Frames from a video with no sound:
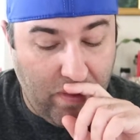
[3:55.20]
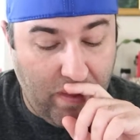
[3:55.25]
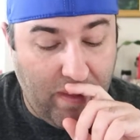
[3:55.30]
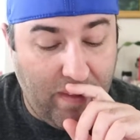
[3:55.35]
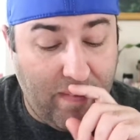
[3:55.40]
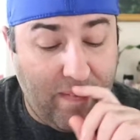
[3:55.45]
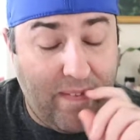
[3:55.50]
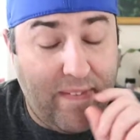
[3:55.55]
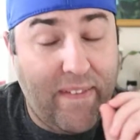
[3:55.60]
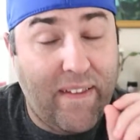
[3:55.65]
you
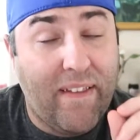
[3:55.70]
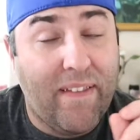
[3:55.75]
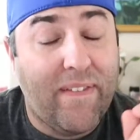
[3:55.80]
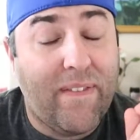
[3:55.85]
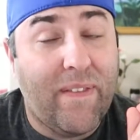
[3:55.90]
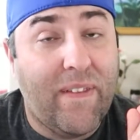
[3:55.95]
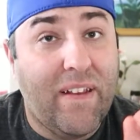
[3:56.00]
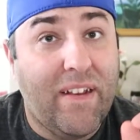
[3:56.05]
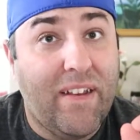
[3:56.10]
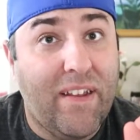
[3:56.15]
can
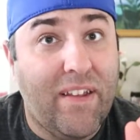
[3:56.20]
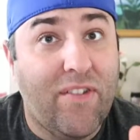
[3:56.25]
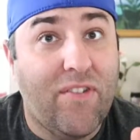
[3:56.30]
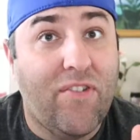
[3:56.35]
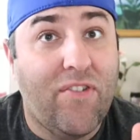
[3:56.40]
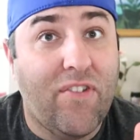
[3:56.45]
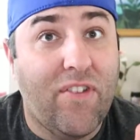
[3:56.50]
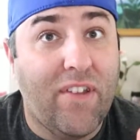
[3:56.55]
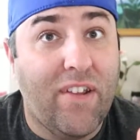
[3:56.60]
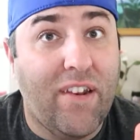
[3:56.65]
sense the
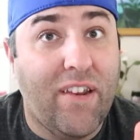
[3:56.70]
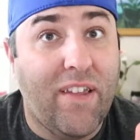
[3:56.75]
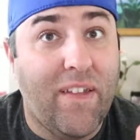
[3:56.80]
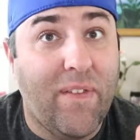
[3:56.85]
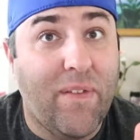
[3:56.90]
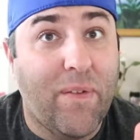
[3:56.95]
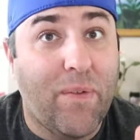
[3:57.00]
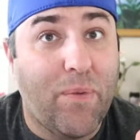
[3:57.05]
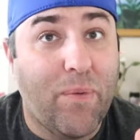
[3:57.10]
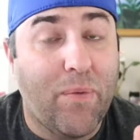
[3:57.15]
tension
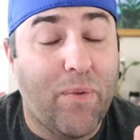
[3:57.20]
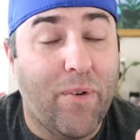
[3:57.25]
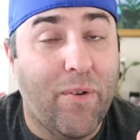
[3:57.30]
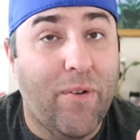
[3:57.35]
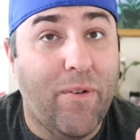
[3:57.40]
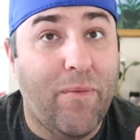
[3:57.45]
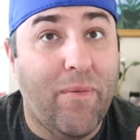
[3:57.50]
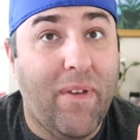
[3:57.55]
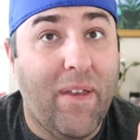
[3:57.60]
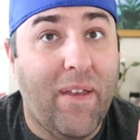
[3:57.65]
in this
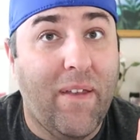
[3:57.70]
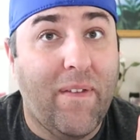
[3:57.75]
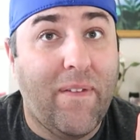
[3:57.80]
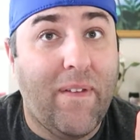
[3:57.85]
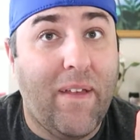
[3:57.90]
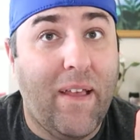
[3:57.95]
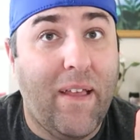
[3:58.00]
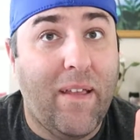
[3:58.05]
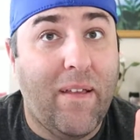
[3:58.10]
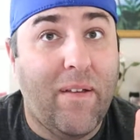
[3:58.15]
room. It
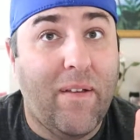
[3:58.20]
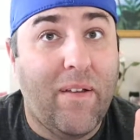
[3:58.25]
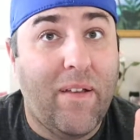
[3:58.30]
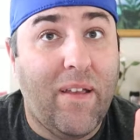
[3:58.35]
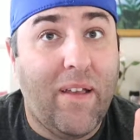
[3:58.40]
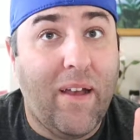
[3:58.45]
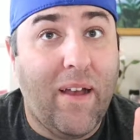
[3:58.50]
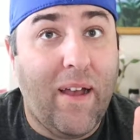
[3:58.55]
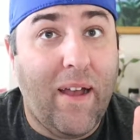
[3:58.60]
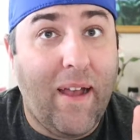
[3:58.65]
is like
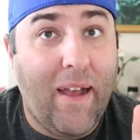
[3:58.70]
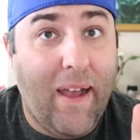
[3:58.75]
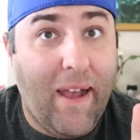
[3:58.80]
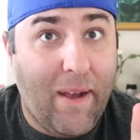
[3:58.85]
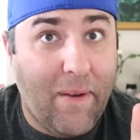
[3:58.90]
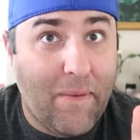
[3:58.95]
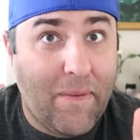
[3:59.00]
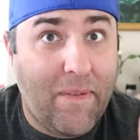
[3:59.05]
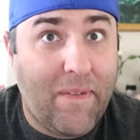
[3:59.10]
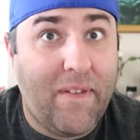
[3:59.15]

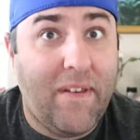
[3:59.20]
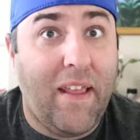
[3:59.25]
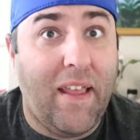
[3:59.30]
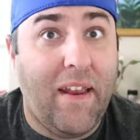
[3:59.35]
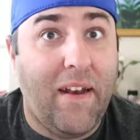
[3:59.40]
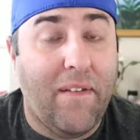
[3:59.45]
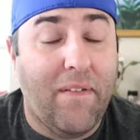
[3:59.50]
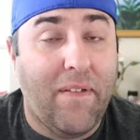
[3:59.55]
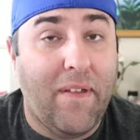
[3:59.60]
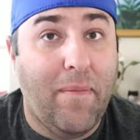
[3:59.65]

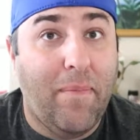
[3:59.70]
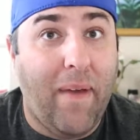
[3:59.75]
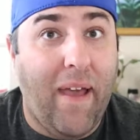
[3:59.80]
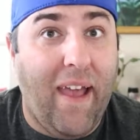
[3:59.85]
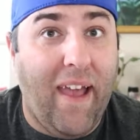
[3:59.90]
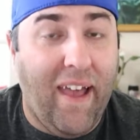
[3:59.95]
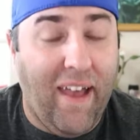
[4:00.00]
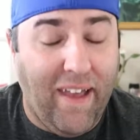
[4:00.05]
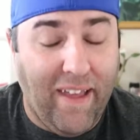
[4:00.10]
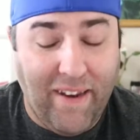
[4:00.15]
outstandingly
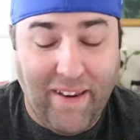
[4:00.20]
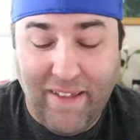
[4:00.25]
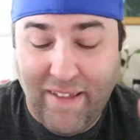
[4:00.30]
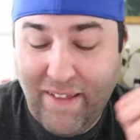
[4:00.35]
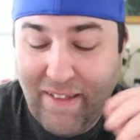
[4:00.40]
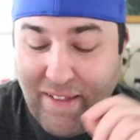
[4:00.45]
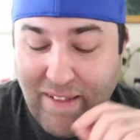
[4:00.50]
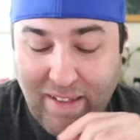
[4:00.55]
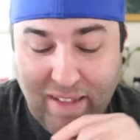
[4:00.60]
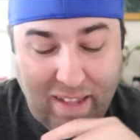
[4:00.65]
bad.
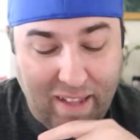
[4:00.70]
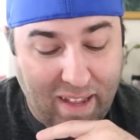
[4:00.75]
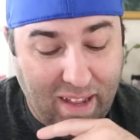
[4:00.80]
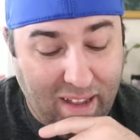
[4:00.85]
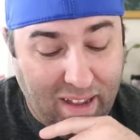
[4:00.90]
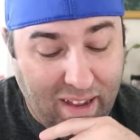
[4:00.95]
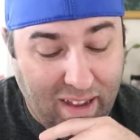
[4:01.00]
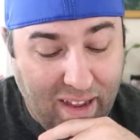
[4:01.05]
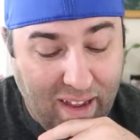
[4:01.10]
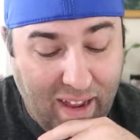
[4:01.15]

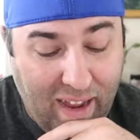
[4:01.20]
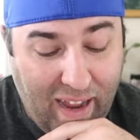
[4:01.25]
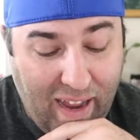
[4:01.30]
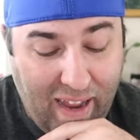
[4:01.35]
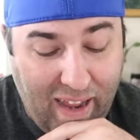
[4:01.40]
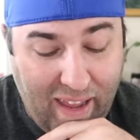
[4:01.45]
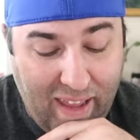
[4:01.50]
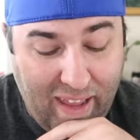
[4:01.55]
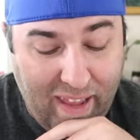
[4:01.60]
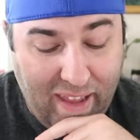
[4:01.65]

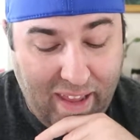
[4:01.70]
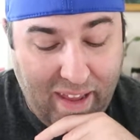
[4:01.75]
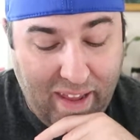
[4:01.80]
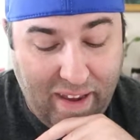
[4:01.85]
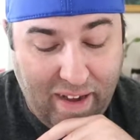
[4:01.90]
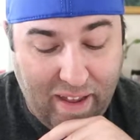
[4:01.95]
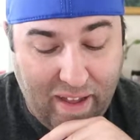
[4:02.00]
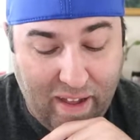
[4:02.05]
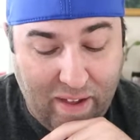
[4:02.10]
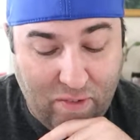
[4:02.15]

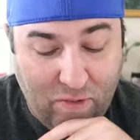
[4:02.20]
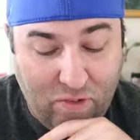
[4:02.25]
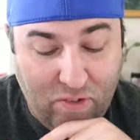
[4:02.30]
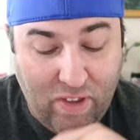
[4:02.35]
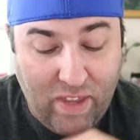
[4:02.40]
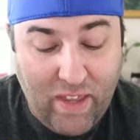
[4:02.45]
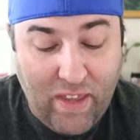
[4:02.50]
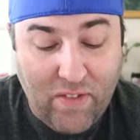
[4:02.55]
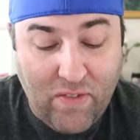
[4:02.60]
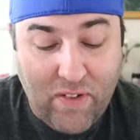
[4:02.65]
And uh,
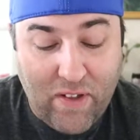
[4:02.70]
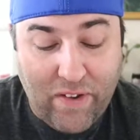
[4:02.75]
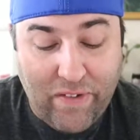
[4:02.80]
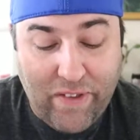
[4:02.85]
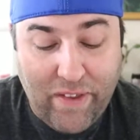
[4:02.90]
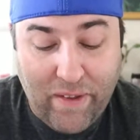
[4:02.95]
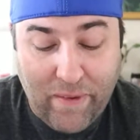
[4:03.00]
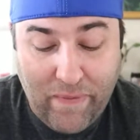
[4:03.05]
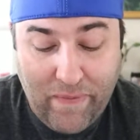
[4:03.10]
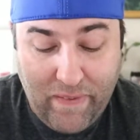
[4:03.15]
she
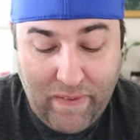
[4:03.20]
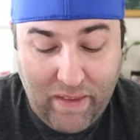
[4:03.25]
literally goes